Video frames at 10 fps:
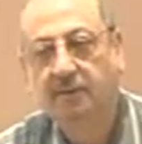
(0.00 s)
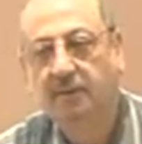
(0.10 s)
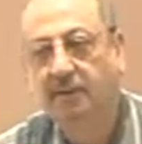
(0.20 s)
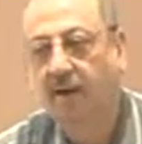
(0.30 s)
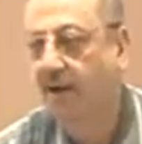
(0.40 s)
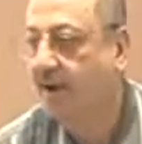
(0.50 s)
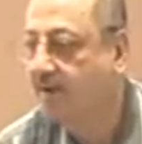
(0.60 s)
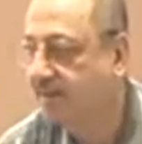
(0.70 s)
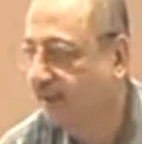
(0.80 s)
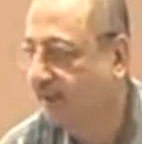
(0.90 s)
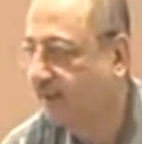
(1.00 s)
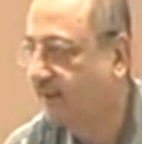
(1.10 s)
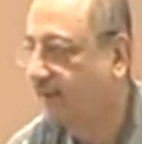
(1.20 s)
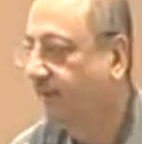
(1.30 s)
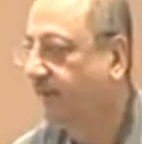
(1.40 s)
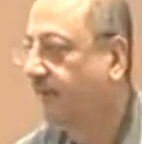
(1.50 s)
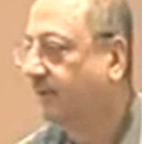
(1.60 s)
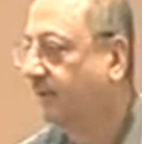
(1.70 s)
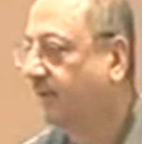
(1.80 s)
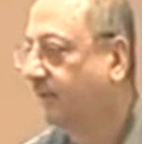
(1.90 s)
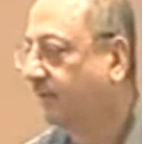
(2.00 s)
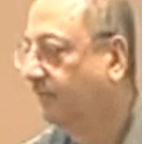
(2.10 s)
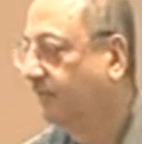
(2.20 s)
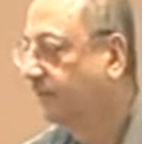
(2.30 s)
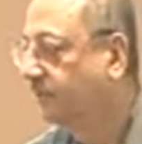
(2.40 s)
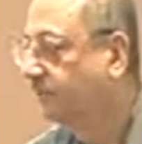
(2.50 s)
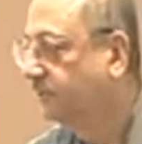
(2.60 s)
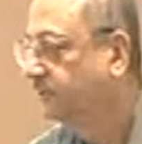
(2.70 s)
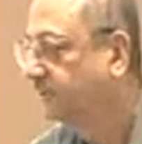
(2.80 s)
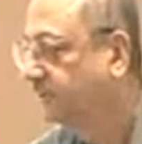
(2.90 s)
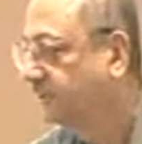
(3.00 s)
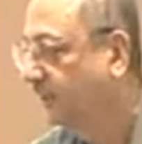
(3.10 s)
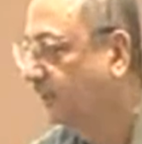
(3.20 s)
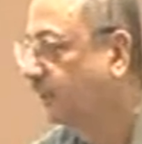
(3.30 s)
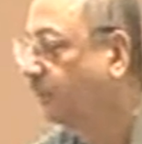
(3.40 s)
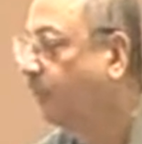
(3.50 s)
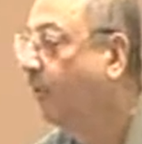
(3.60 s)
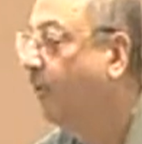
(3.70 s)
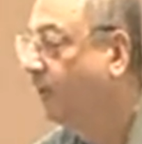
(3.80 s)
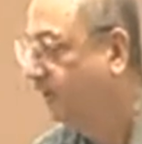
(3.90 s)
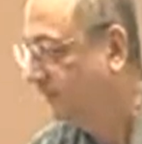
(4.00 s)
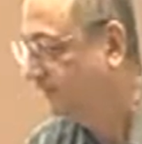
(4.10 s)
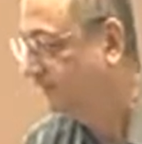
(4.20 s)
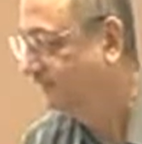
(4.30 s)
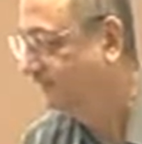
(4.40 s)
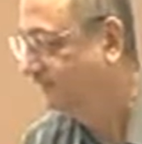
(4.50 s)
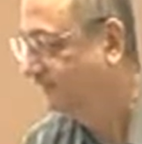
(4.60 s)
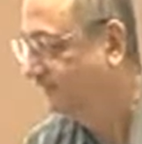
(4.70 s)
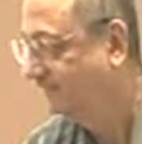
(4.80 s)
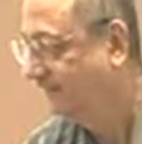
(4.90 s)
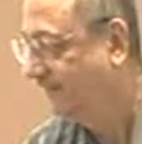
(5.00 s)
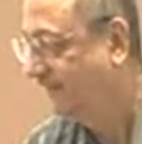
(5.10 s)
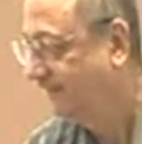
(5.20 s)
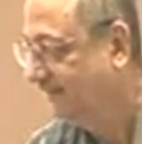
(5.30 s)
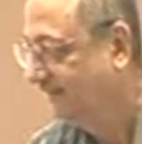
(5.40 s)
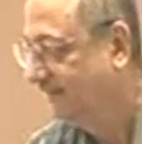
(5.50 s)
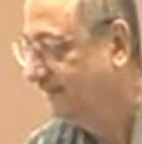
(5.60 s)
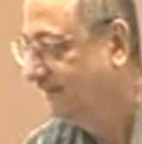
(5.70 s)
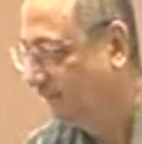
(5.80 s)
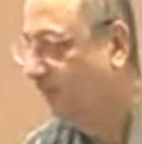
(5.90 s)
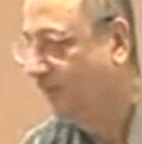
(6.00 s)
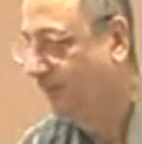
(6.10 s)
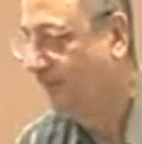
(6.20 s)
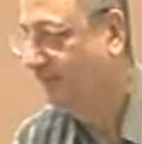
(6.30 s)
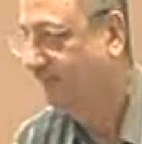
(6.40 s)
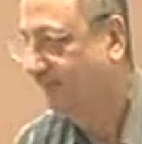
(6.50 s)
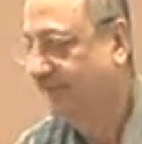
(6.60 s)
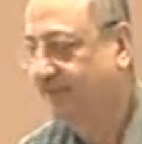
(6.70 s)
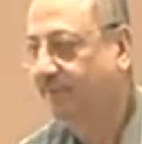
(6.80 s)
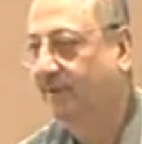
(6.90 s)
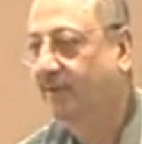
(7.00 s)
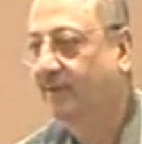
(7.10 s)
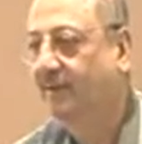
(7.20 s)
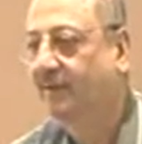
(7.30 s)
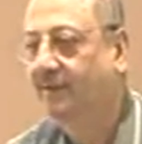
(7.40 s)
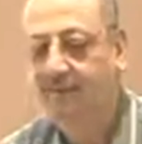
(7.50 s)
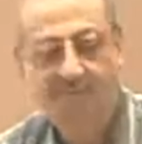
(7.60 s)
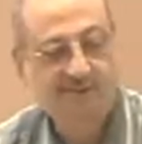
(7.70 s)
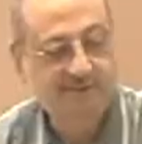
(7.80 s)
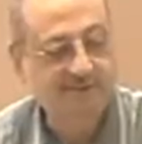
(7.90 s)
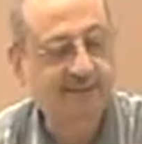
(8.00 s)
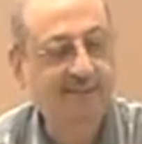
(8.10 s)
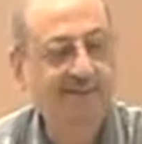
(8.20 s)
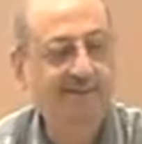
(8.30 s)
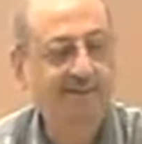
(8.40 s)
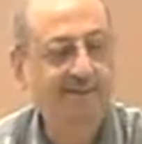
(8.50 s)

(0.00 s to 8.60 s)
Hadha. What is, sister, the blue book? Yeah? Blue book, lesson 1. What is the title?